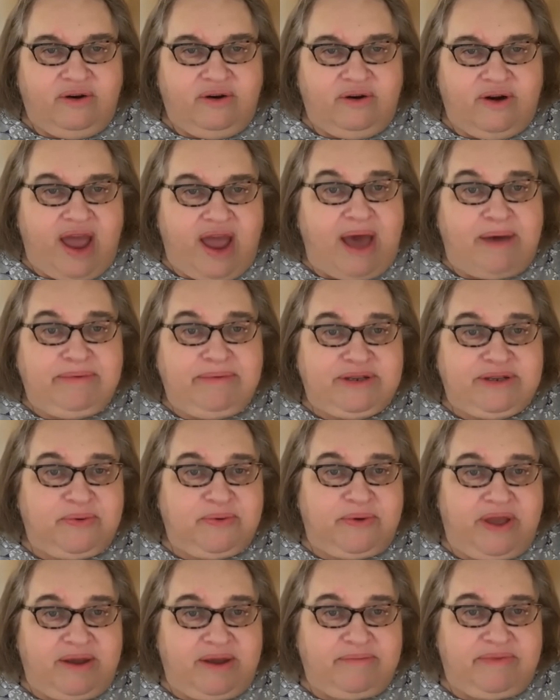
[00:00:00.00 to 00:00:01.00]
or
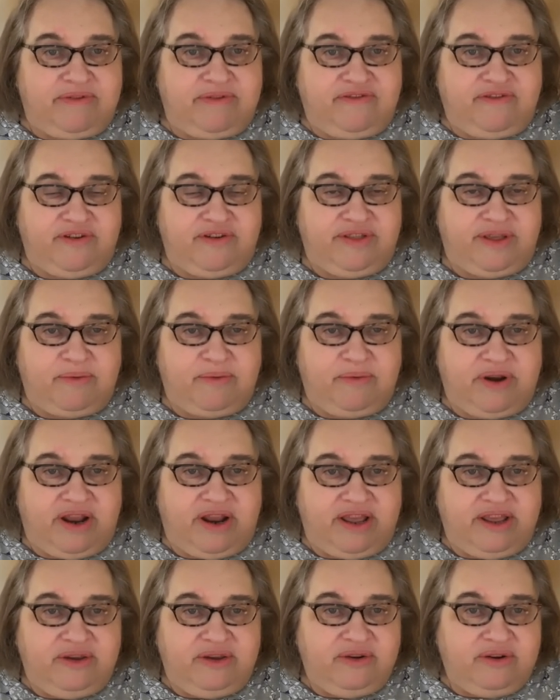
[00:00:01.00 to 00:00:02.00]
habits we had before that we're
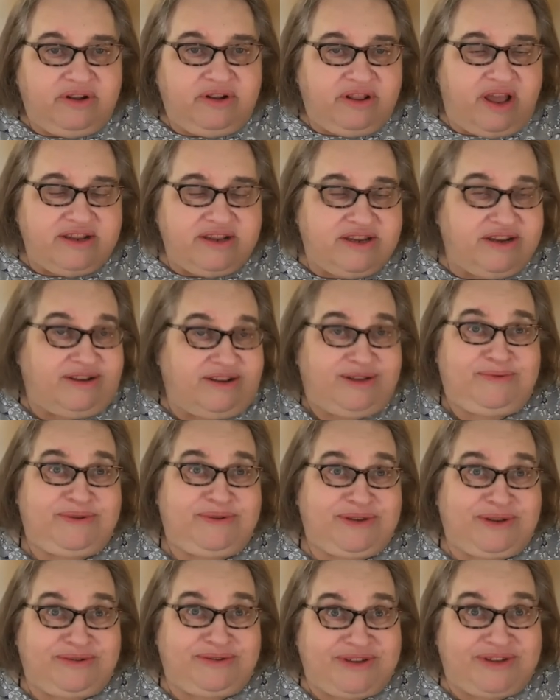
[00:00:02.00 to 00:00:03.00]
not utilizing because
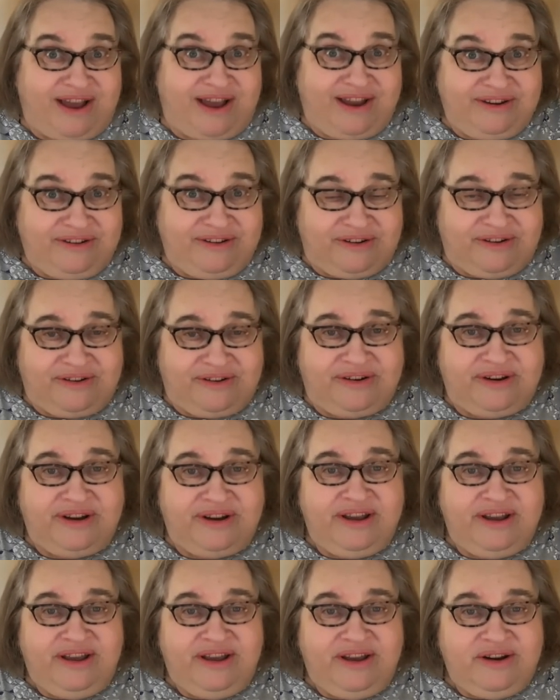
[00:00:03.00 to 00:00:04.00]
we're so tired or
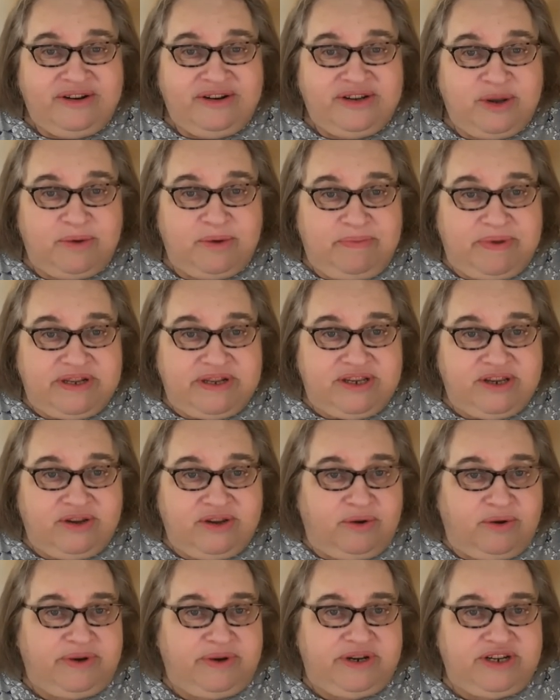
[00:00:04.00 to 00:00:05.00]
we're so
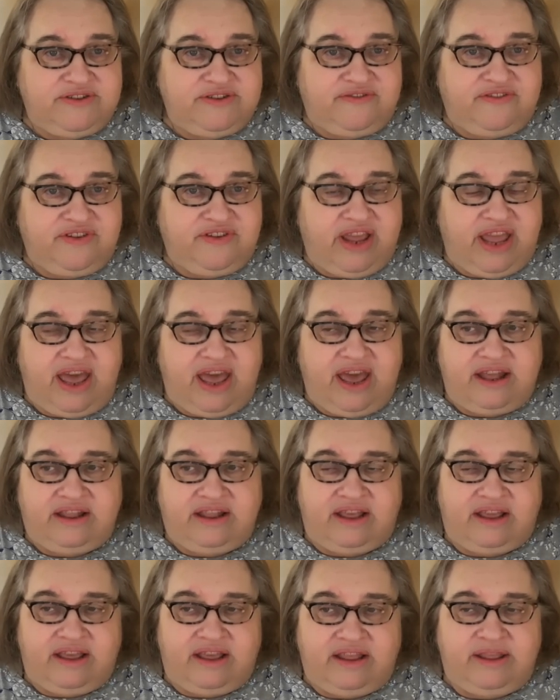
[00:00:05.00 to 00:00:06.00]
busy or we just forget.
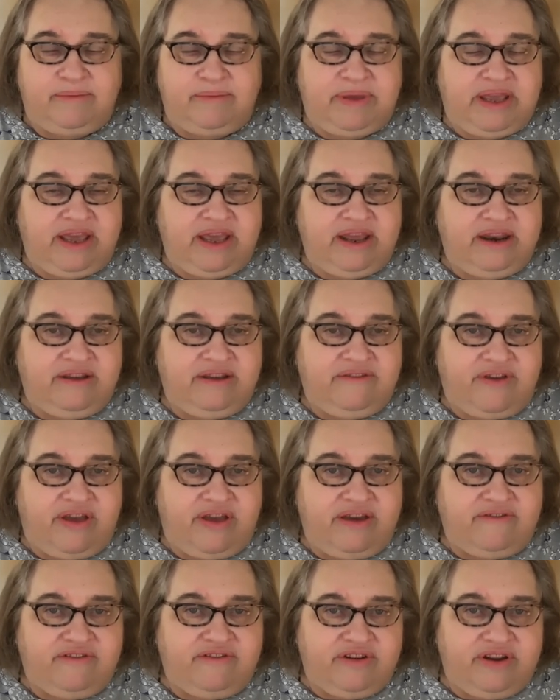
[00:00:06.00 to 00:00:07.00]
Like in the beginning of
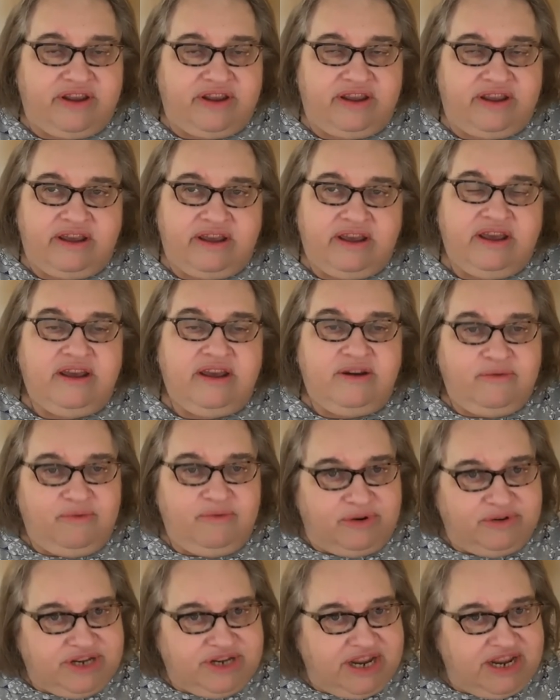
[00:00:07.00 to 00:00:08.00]
every
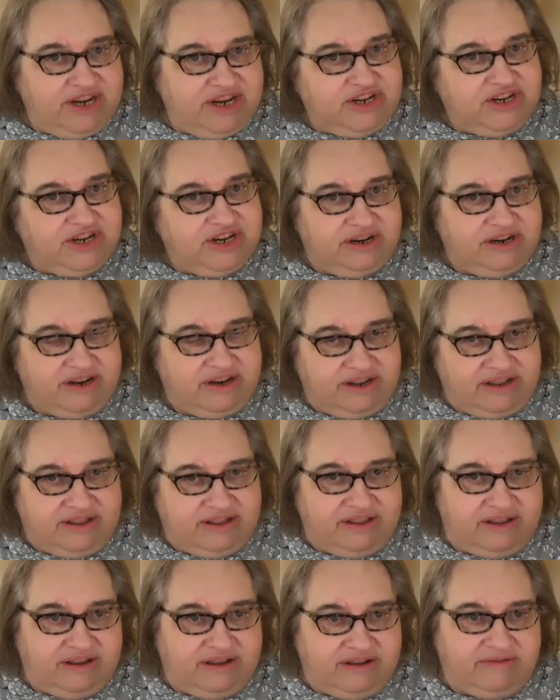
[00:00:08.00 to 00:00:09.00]
rotation
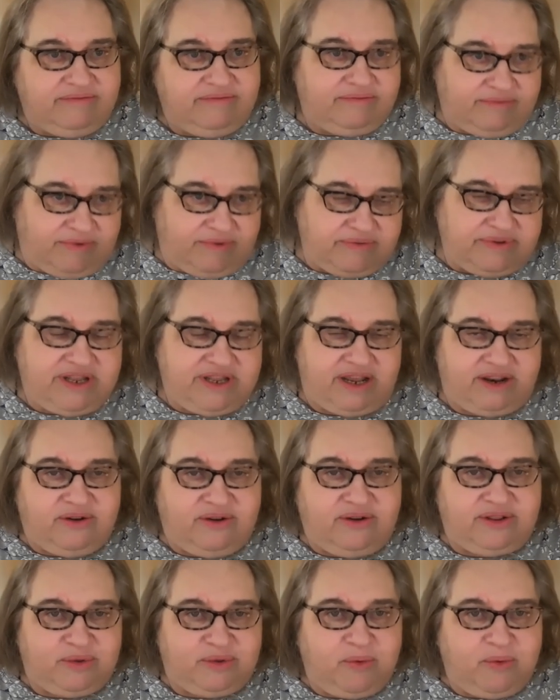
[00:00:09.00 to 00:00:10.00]
in the what was then
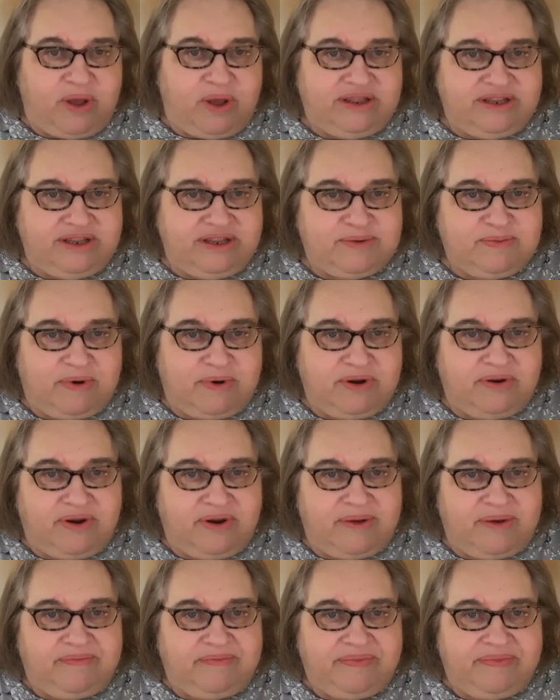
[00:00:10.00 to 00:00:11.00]
called the wellness
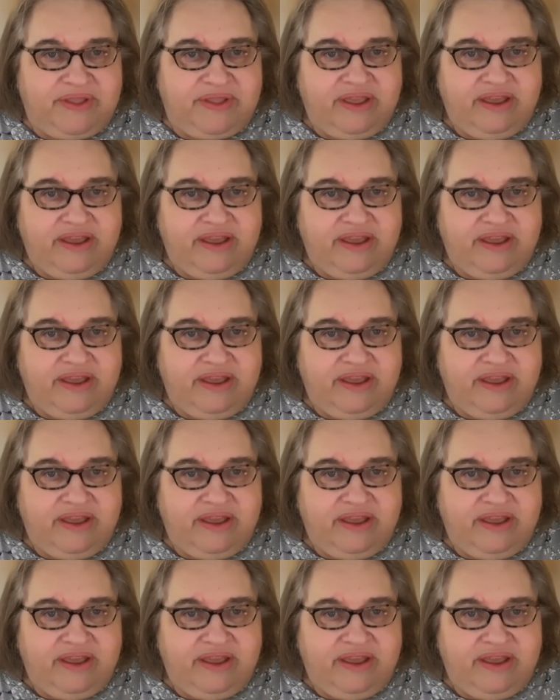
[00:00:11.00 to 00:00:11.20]
program,